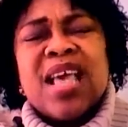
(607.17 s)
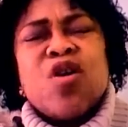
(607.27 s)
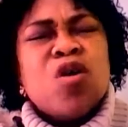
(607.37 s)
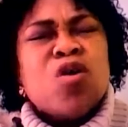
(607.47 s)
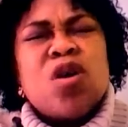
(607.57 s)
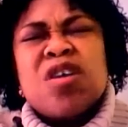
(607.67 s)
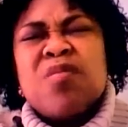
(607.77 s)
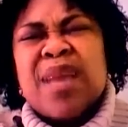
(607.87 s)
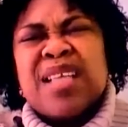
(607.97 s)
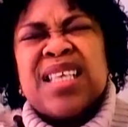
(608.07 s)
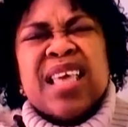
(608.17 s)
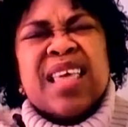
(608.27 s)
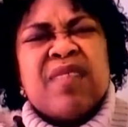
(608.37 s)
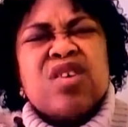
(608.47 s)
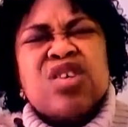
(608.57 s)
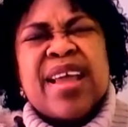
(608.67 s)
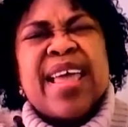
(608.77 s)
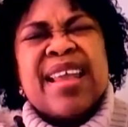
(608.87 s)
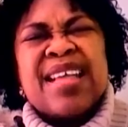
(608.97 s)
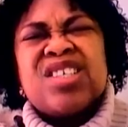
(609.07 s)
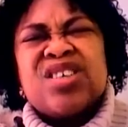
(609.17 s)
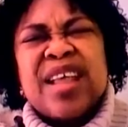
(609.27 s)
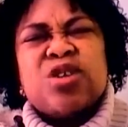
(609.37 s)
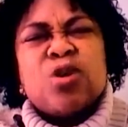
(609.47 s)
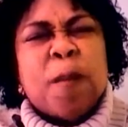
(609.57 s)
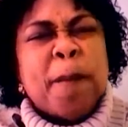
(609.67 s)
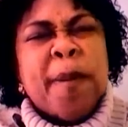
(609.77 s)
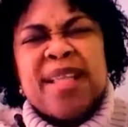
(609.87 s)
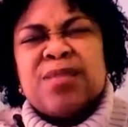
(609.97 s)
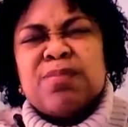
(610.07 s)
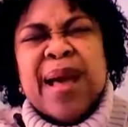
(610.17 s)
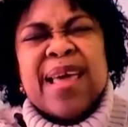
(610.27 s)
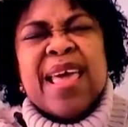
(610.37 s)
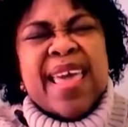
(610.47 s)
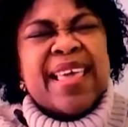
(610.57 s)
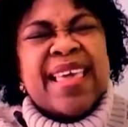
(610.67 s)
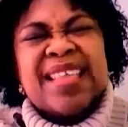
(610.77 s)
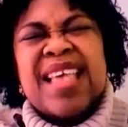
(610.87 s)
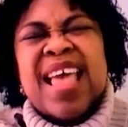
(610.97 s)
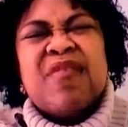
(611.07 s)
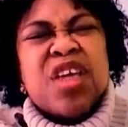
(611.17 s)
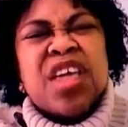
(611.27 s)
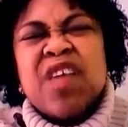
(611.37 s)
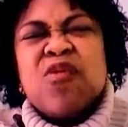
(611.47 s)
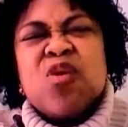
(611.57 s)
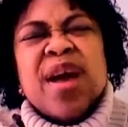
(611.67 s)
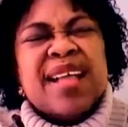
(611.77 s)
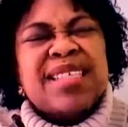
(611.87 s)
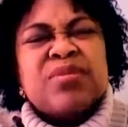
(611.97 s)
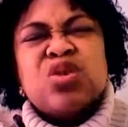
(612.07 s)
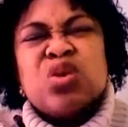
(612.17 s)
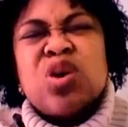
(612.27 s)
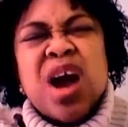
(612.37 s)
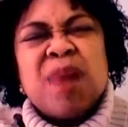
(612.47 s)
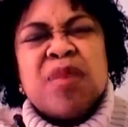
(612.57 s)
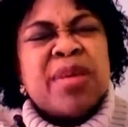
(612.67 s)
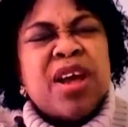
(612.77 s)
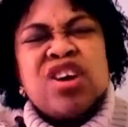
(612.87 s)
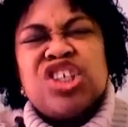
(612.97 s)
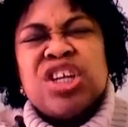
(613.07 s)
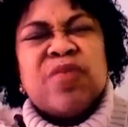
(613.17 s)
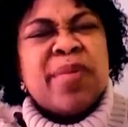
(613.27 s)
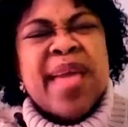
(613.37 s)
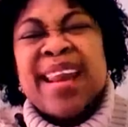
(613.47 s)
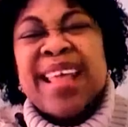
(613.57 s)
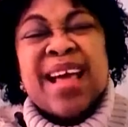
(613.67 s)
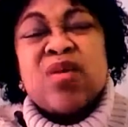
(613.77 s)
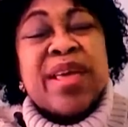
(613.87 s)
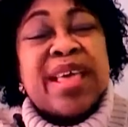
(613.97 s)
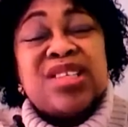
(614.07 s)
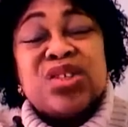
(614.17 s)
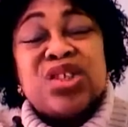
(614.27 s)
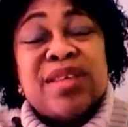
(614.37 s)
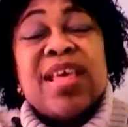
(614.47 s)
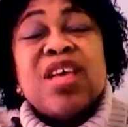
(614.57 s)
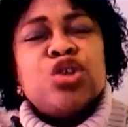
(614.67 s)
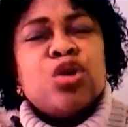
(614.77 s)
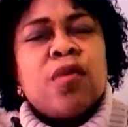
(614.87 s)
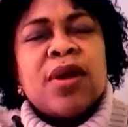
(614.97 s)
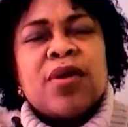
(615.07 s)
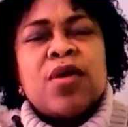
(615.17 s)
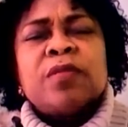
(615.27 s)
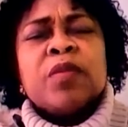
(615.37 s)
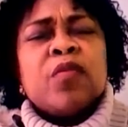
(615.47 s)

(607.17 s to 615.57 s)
Oh God Almighty, give Give your children inner strength to press back against every evil, attempting to come from the ocean, from any angle against your children, Jehovah God.